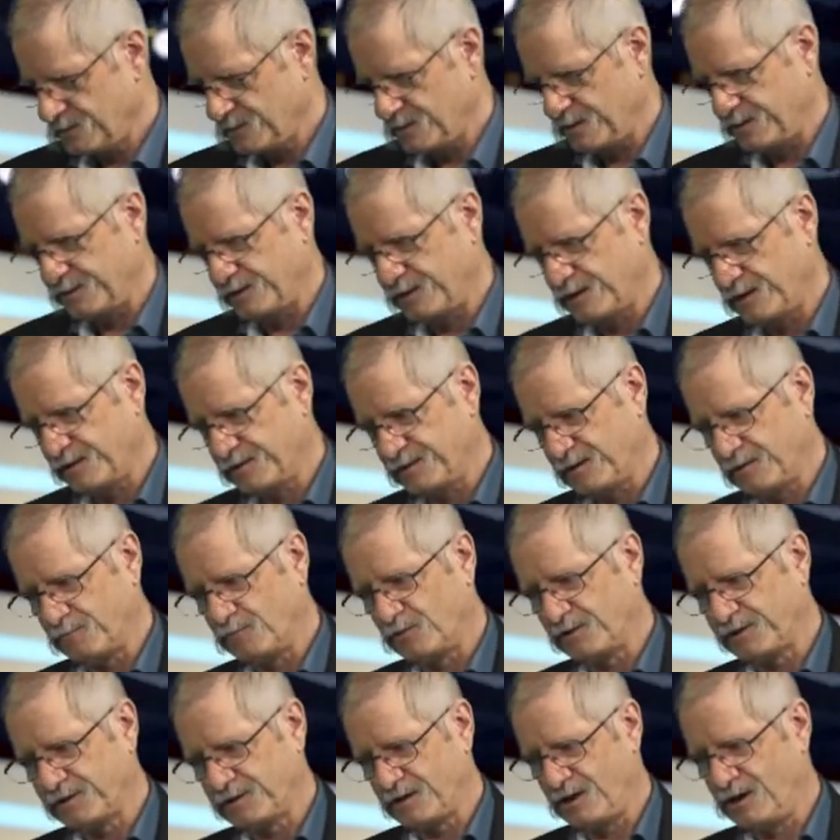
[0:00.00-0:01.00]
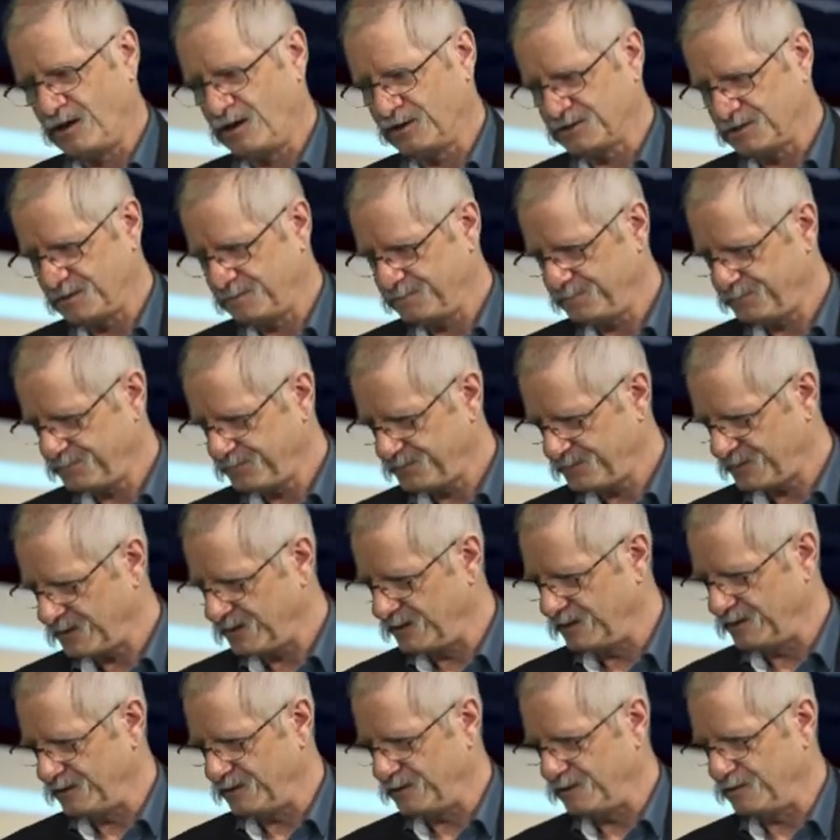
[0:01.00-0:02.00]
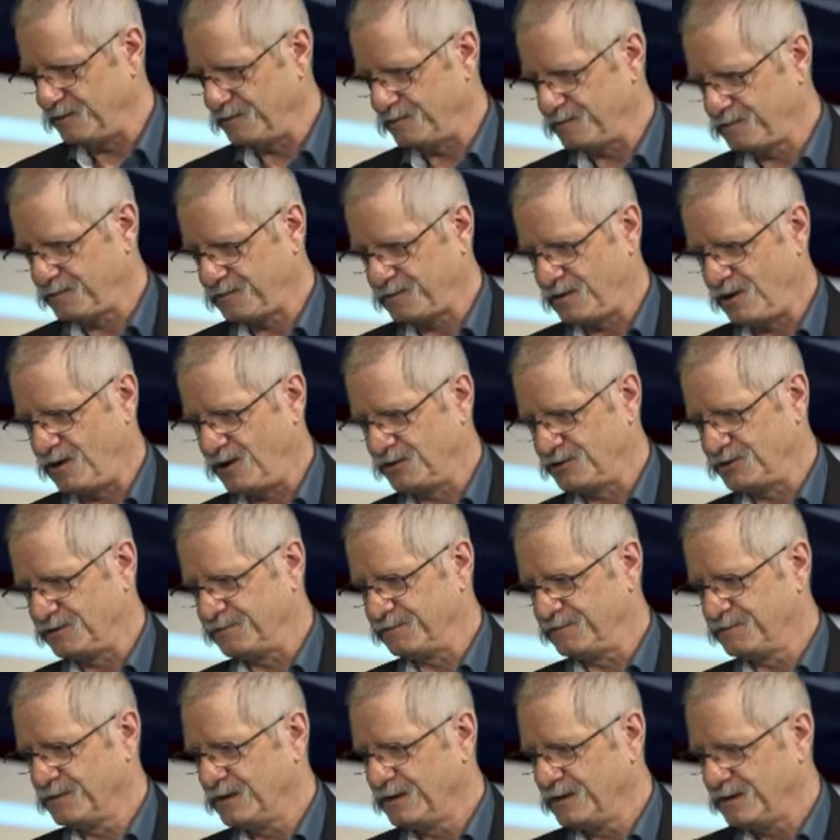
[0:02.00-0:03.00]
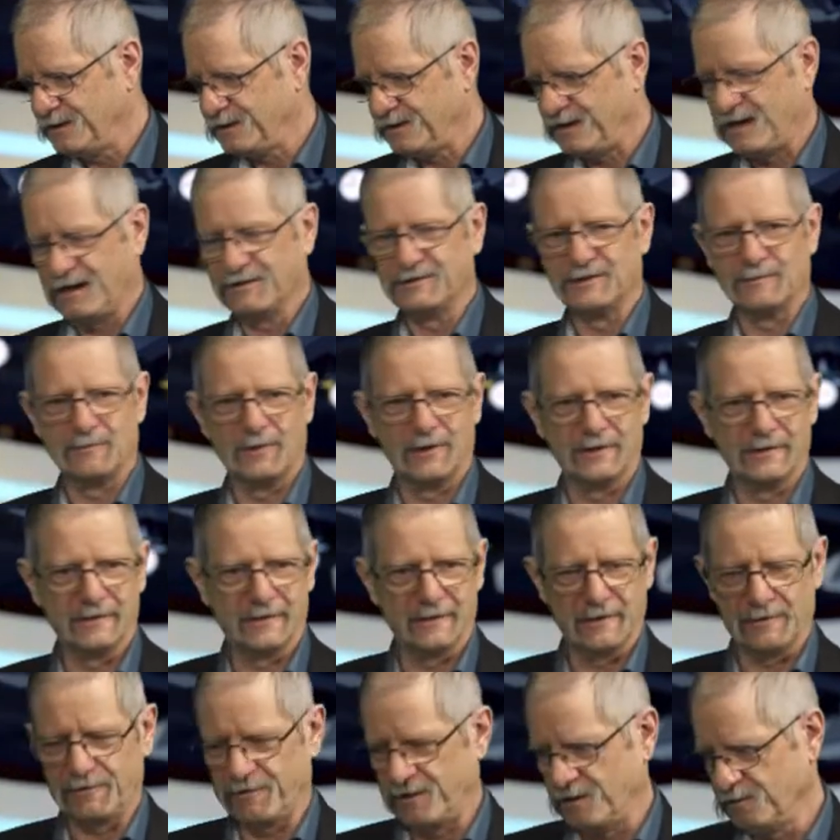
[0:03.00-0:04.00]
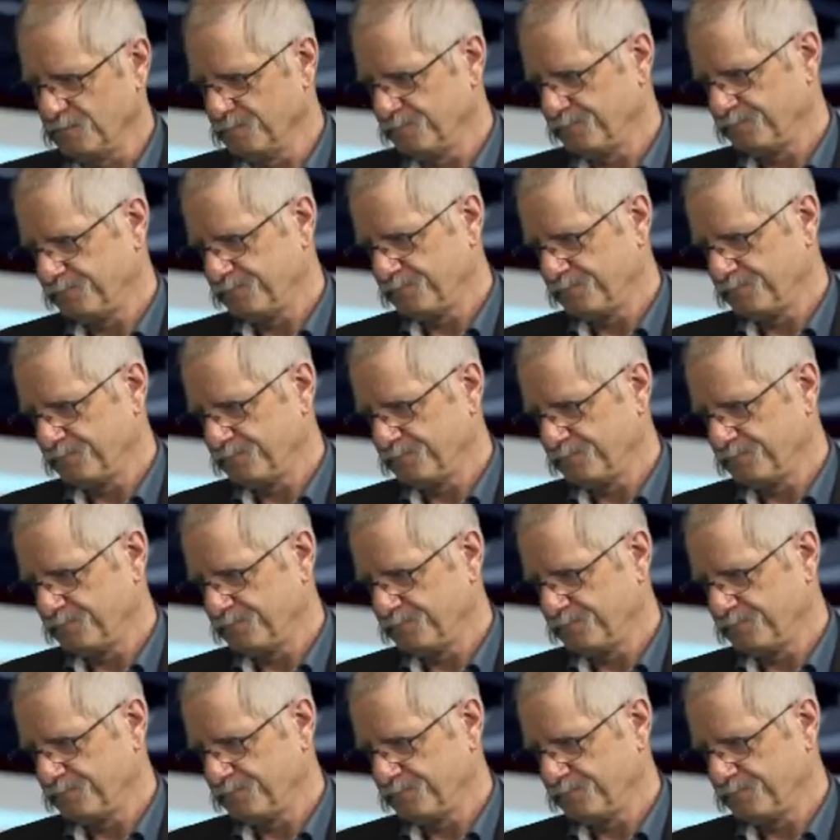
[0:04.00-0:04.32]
And then I say, well, start is start of counter 1, 0.